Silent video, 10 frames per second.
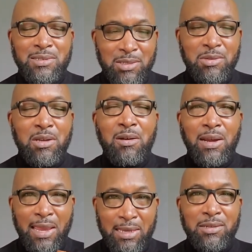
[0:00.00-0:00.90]
to your
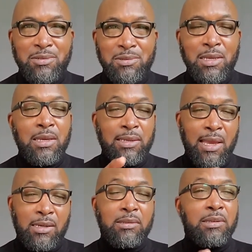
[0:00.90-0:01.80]
ankle.
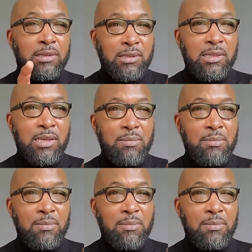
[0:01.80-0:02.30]
Now, the good thing